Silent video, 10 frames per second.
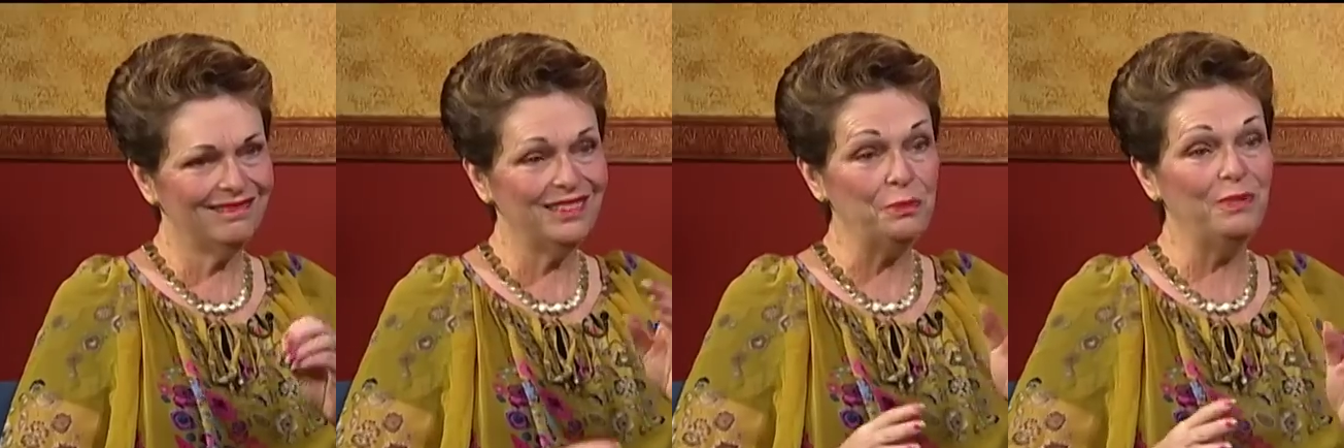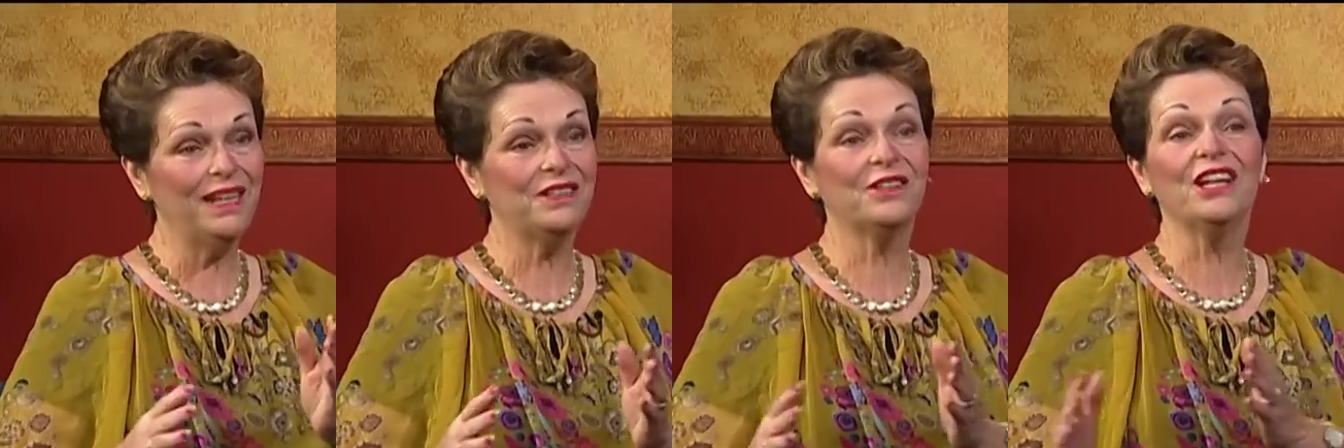the
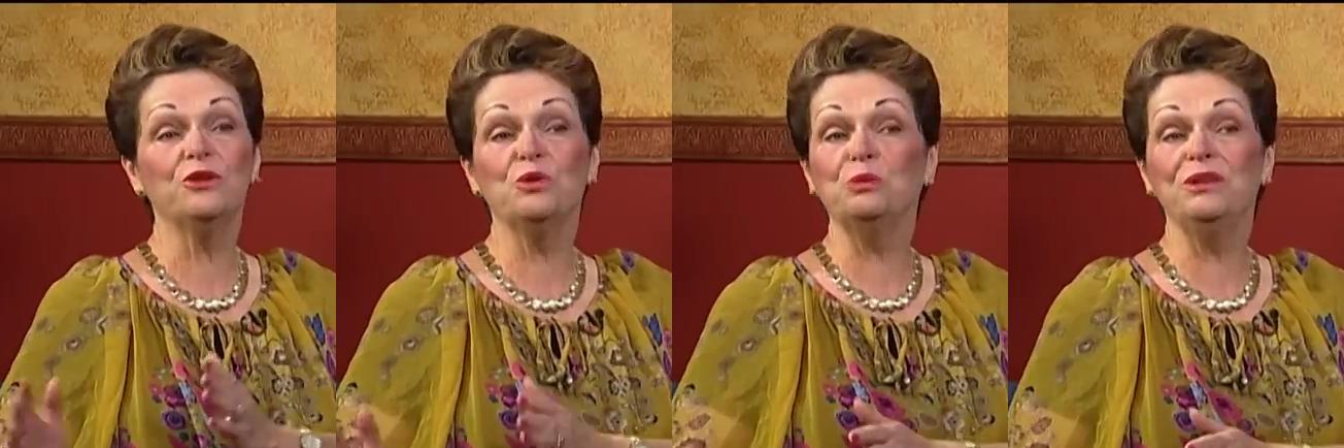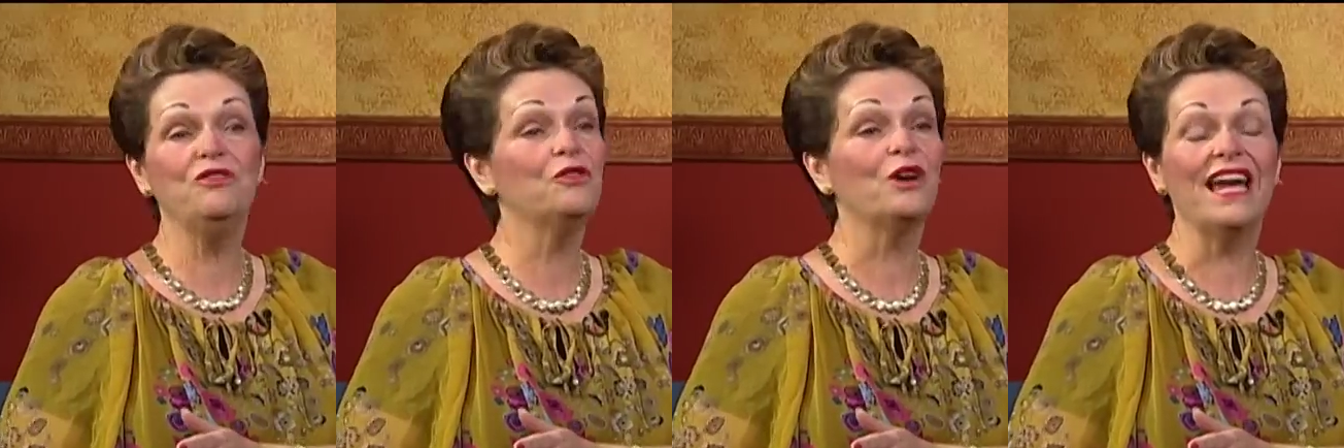better it will be
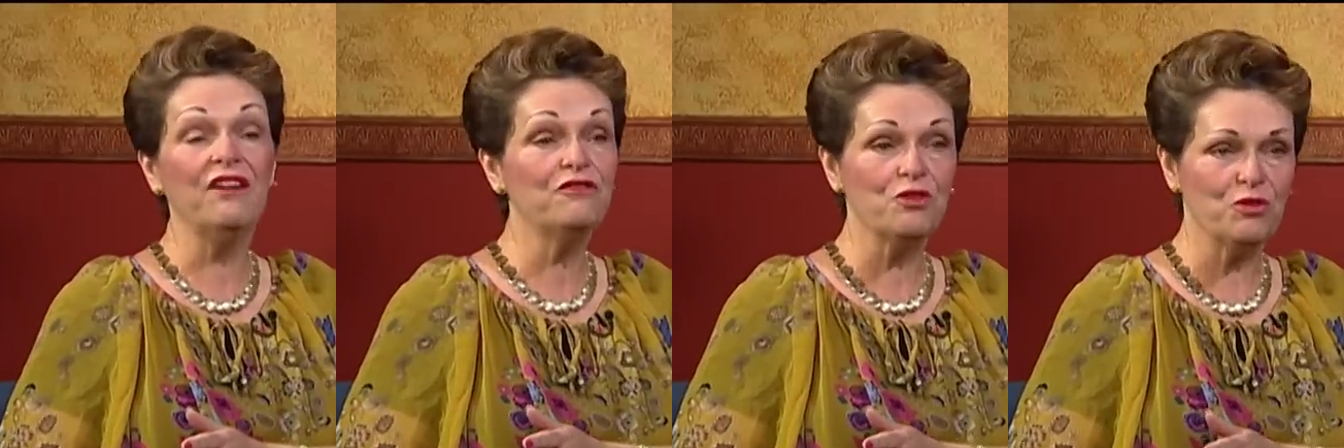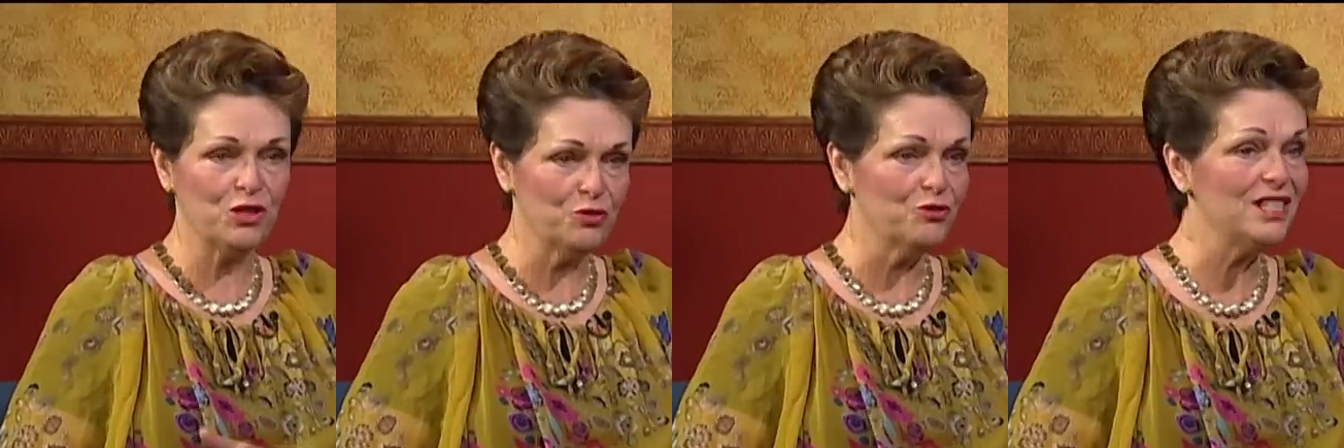for
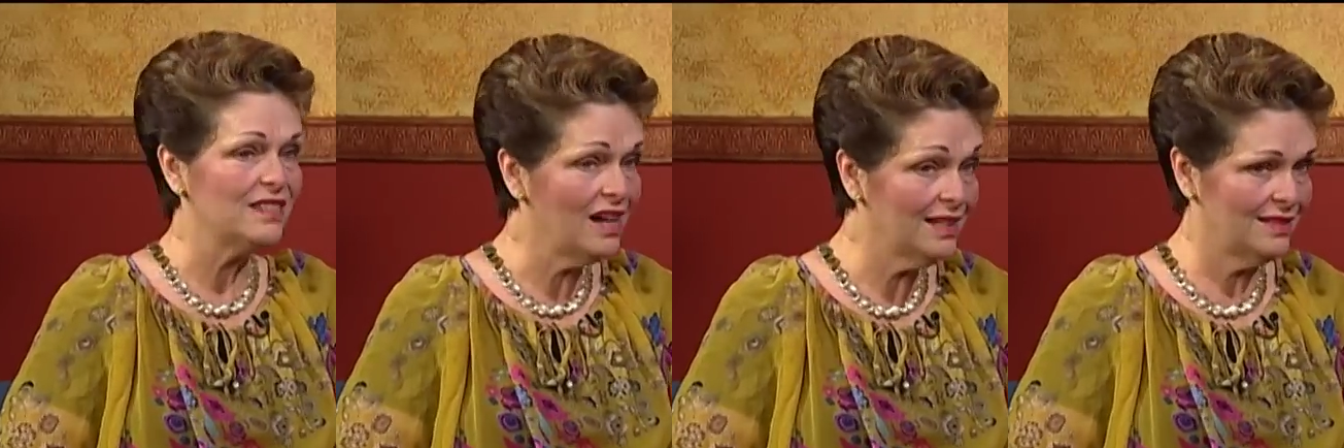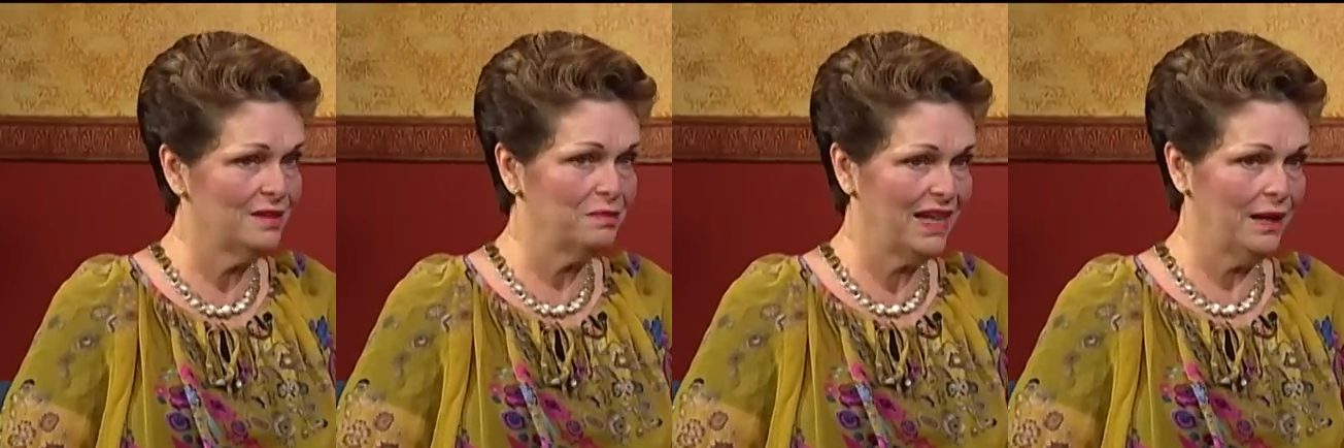everyone who resides
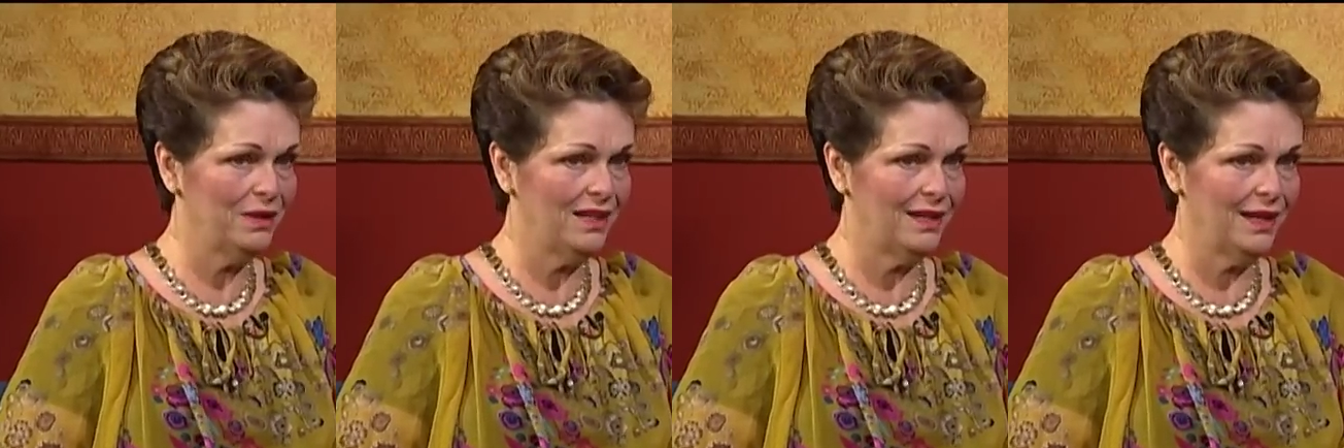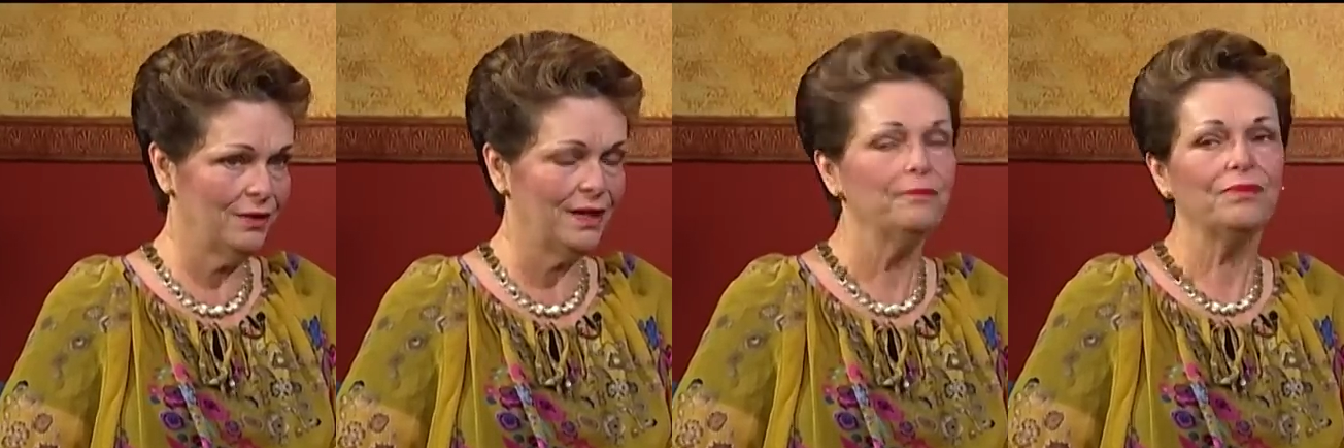in Miami-Dade
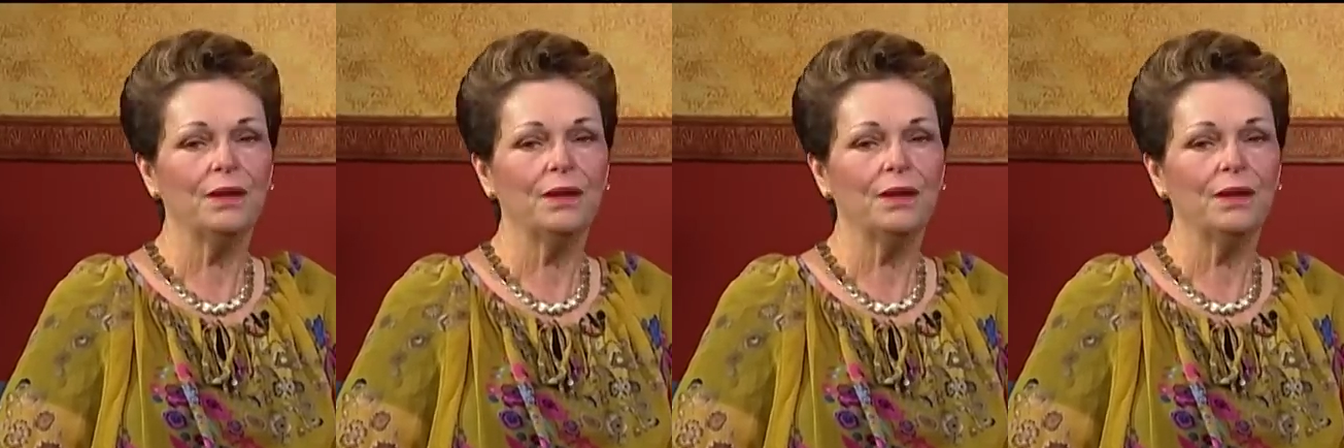County,